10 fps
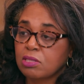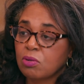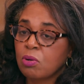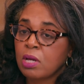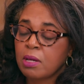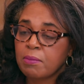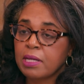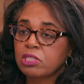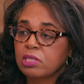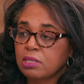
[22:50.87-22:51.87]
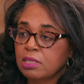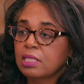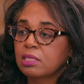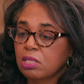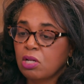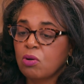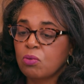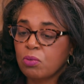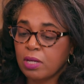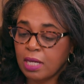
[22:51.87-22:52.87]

So patients need to know,